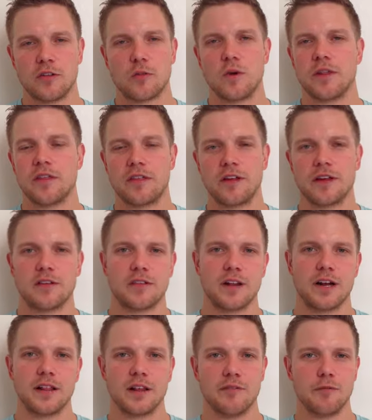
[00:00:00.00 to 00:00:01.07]
It's one of the things that
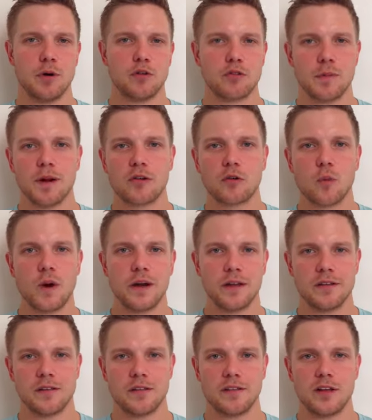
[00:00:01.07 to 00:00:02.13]
I love most about
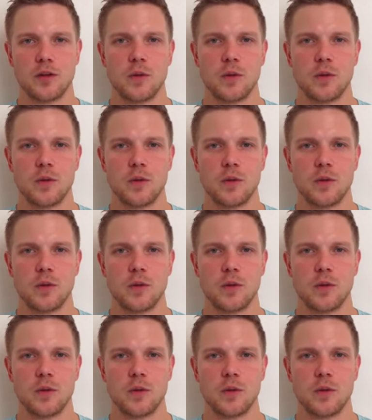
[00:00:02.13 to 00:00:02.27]
20s is that